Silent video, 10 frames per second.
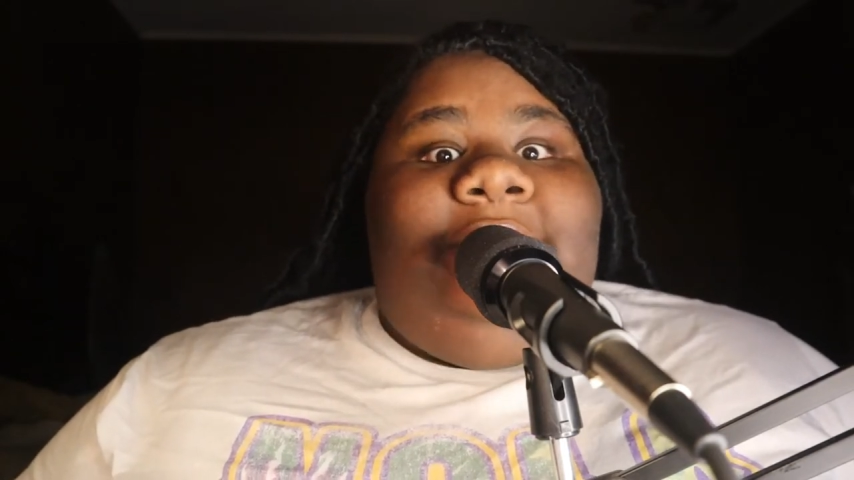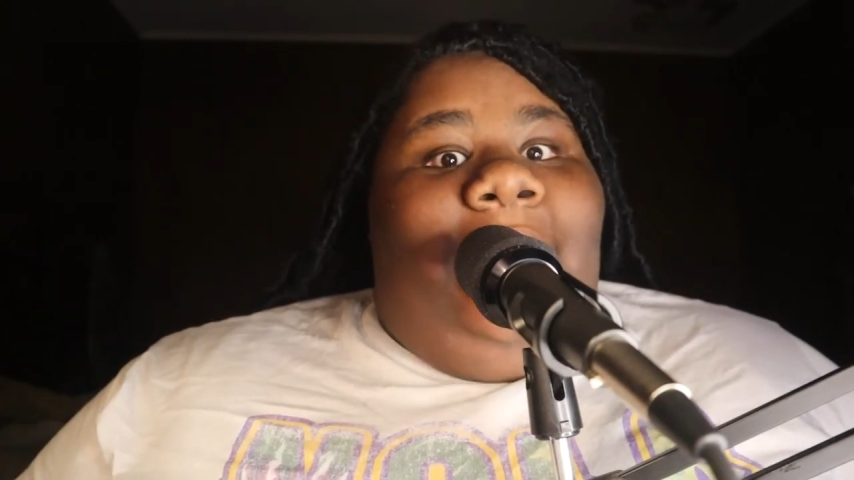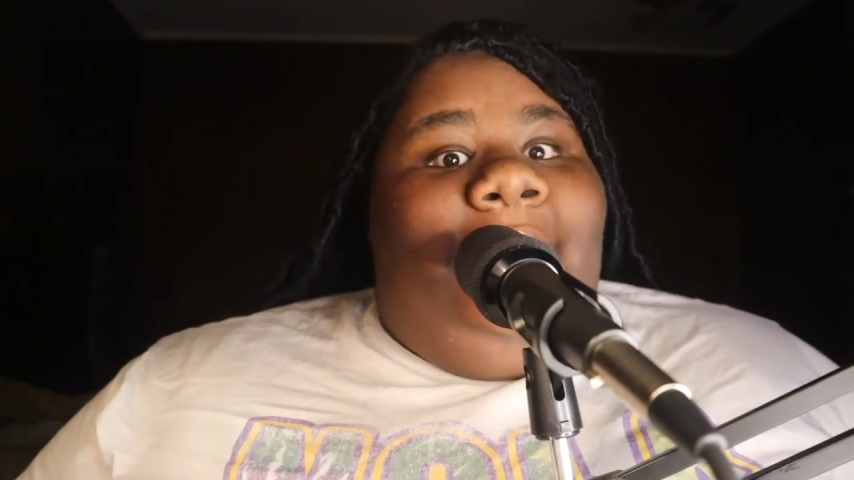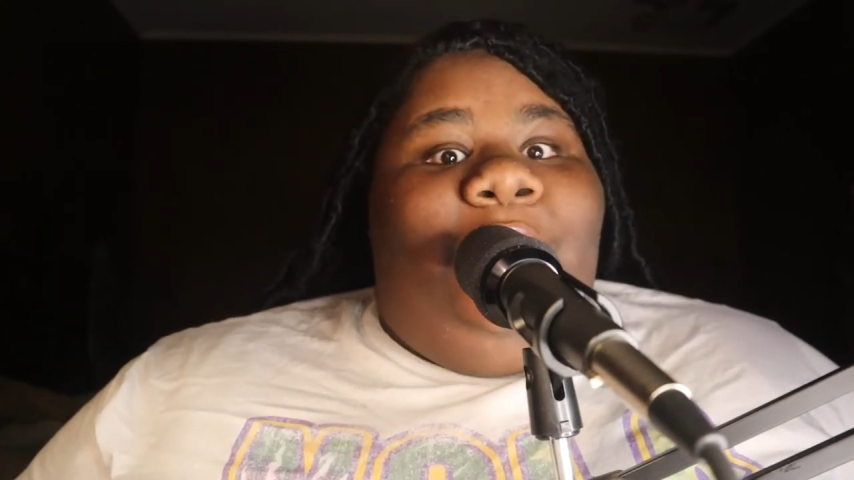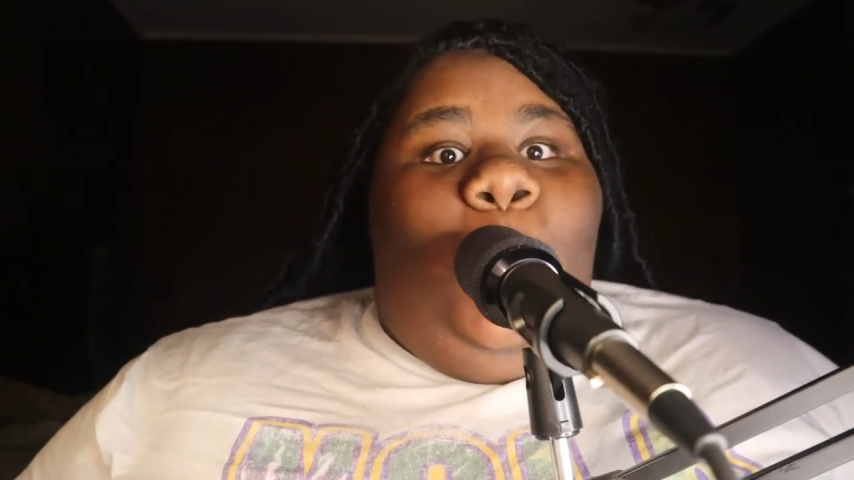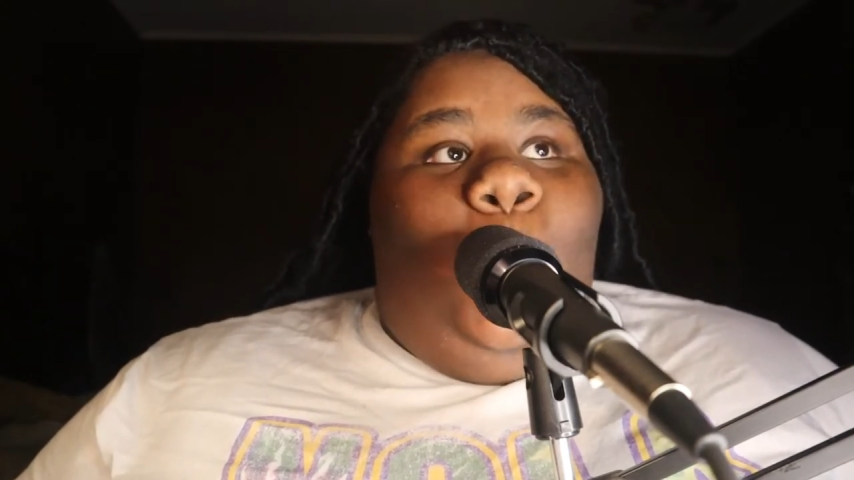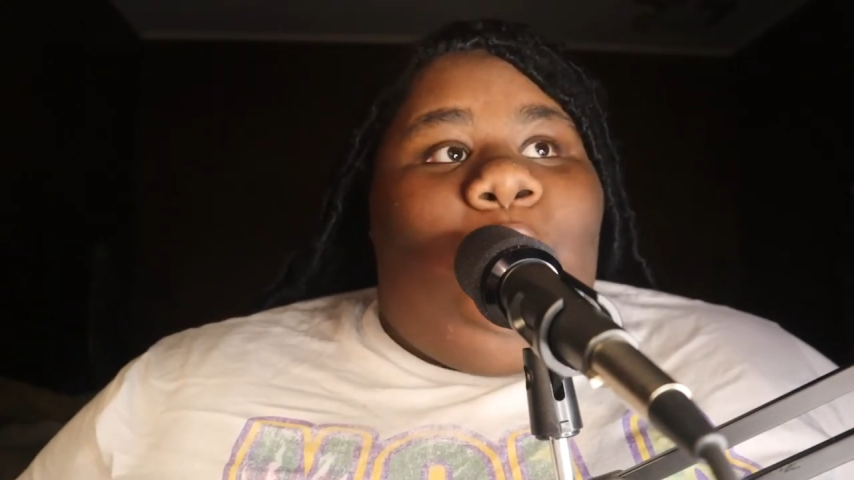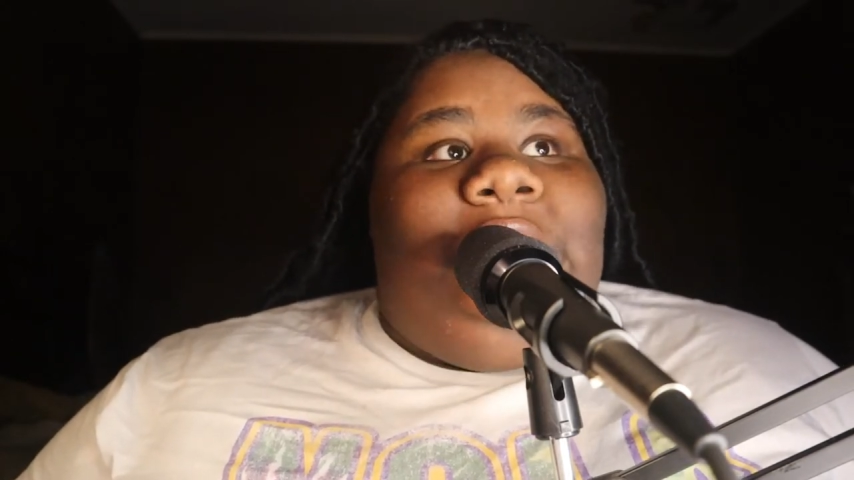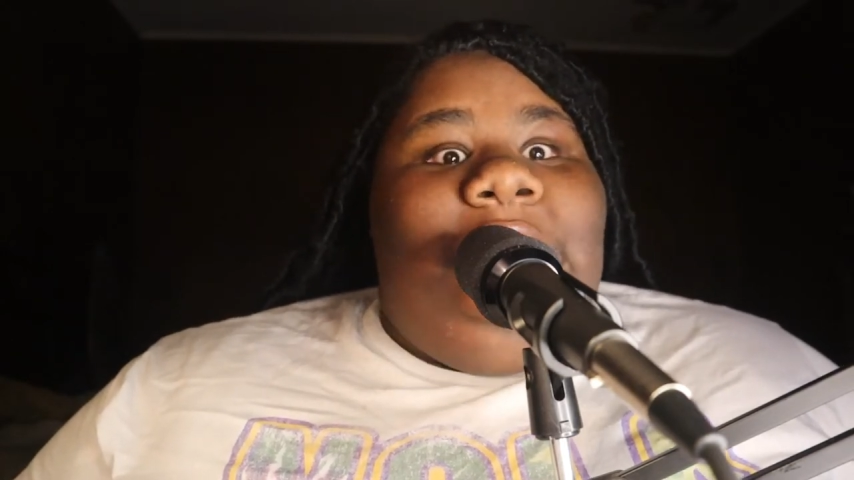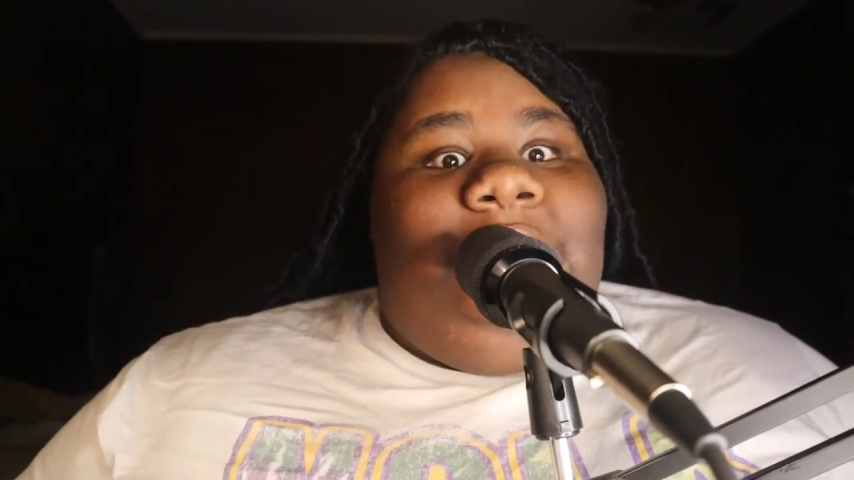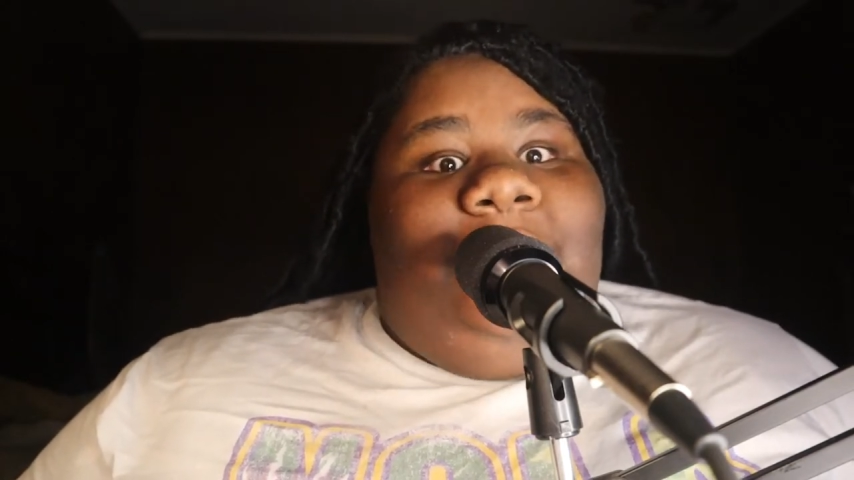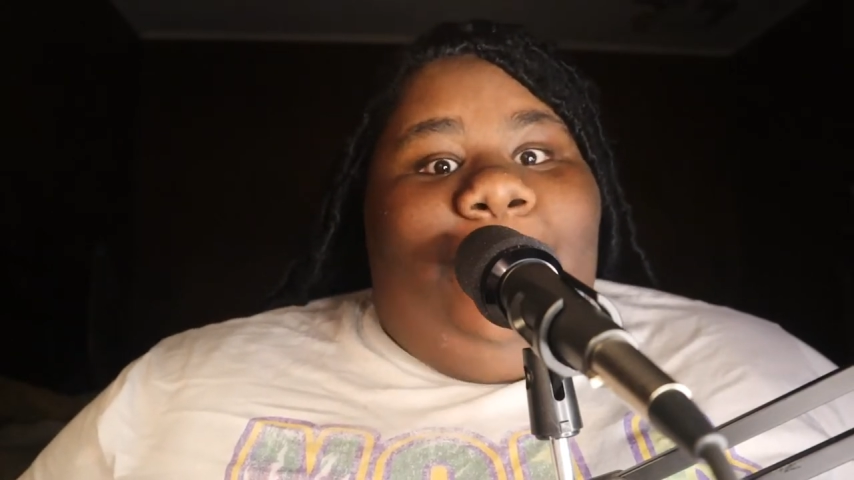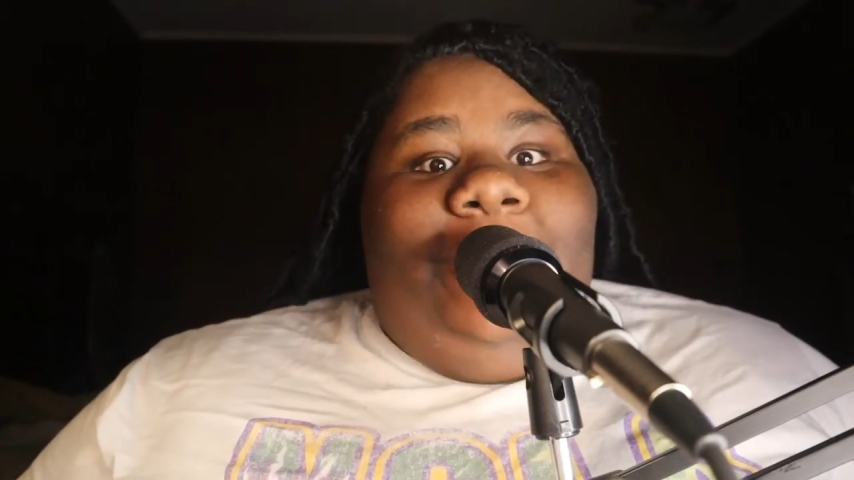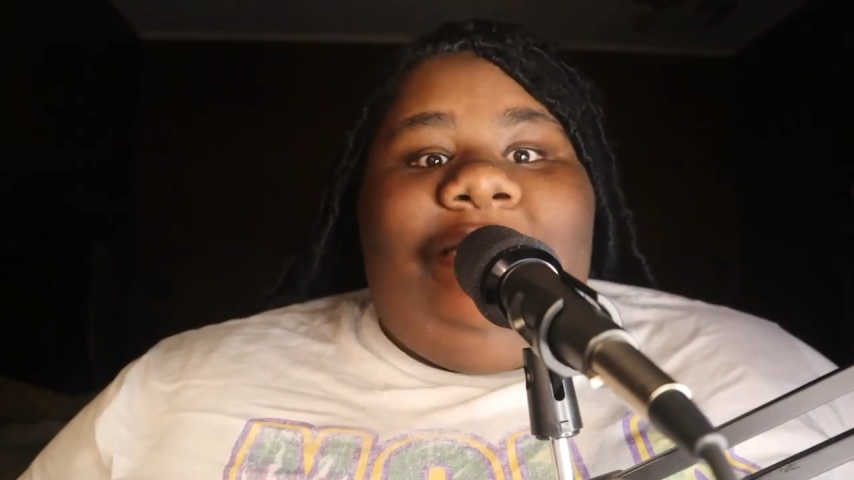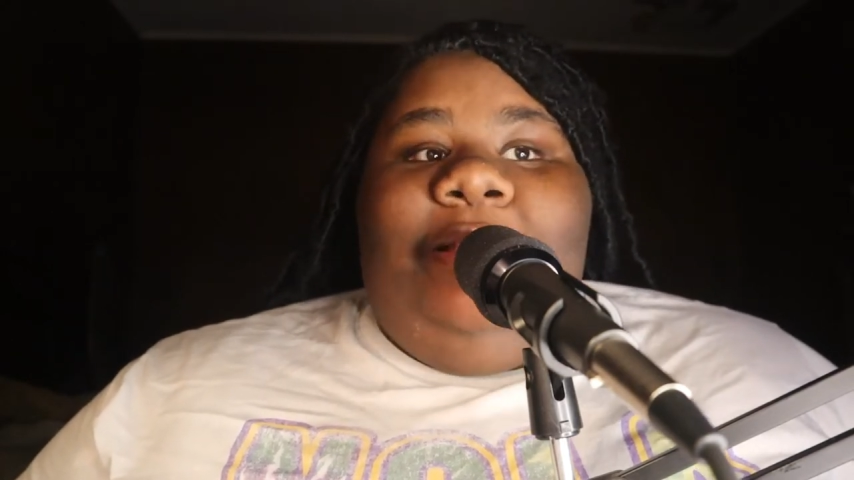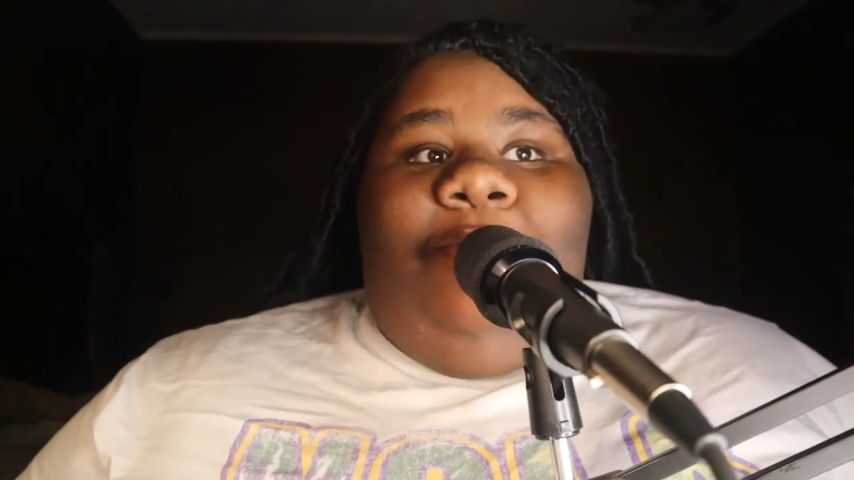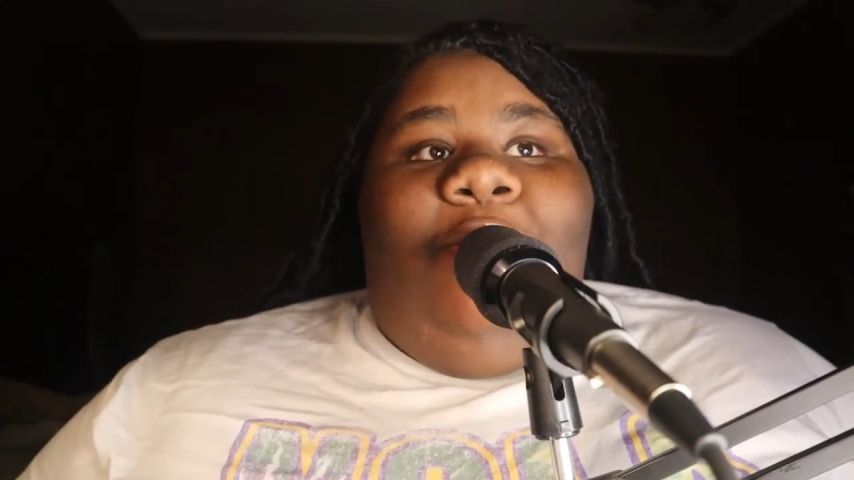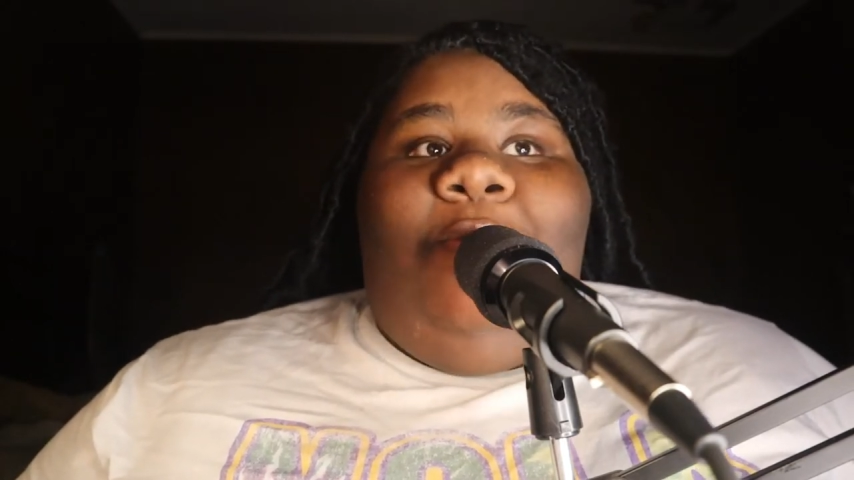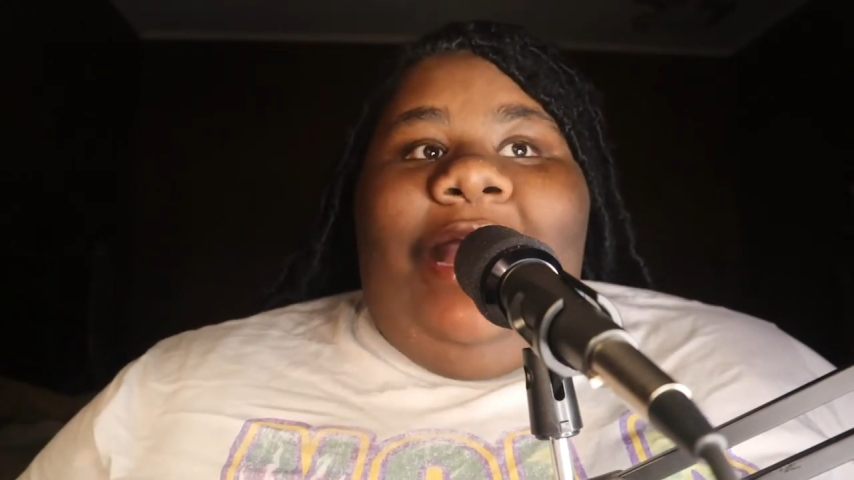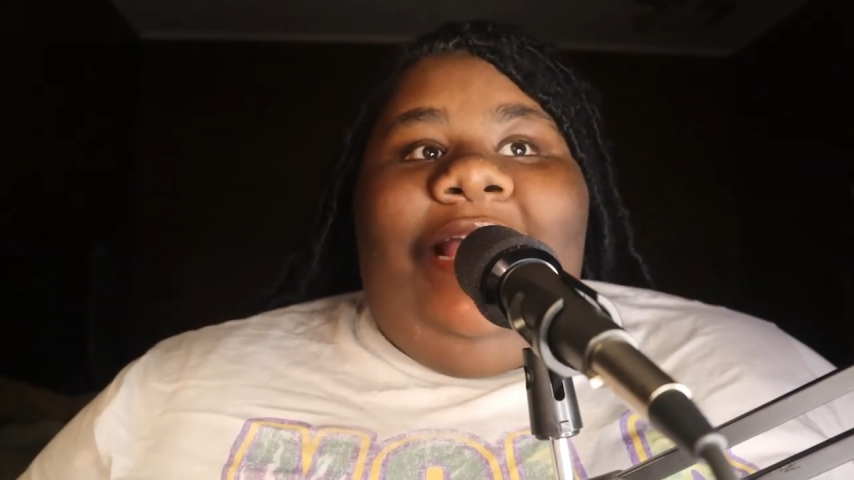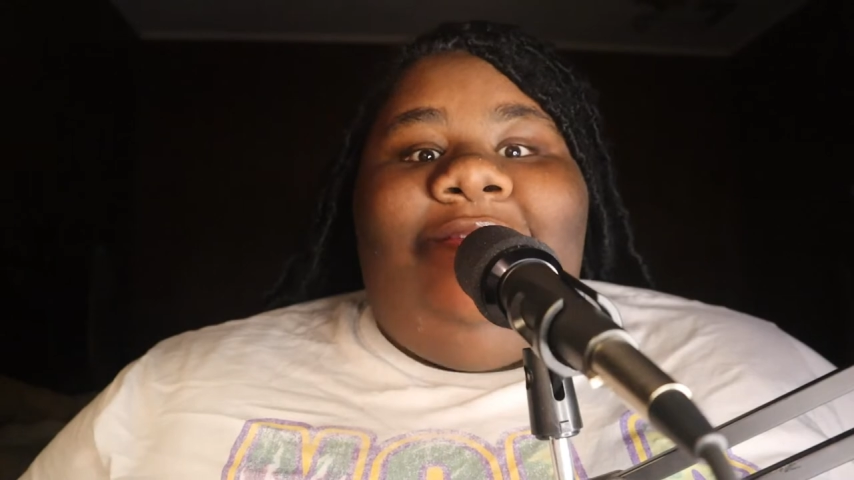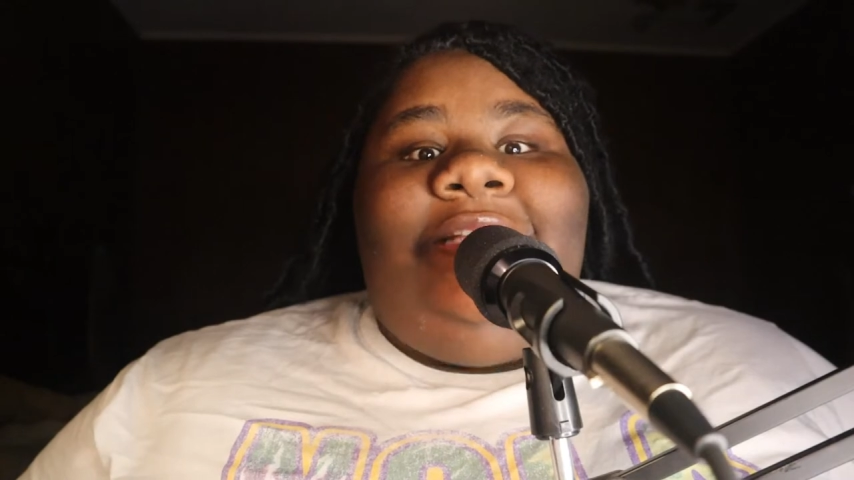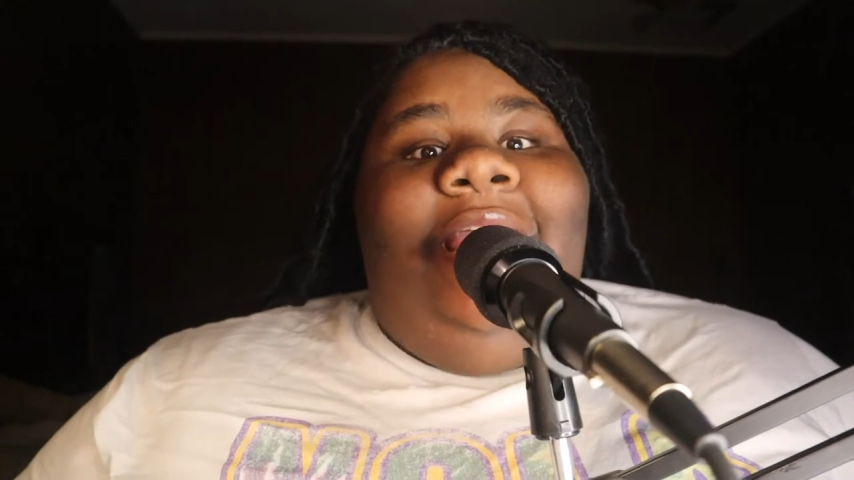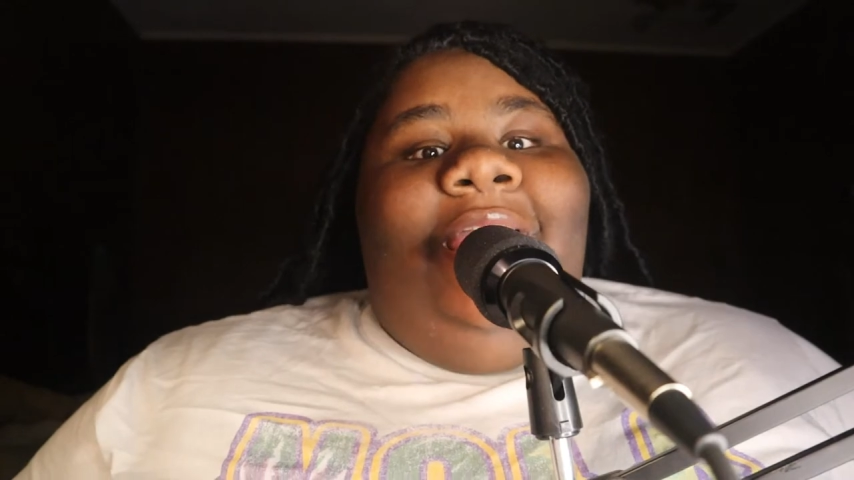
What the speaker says: side the whole season of Basketball Wives,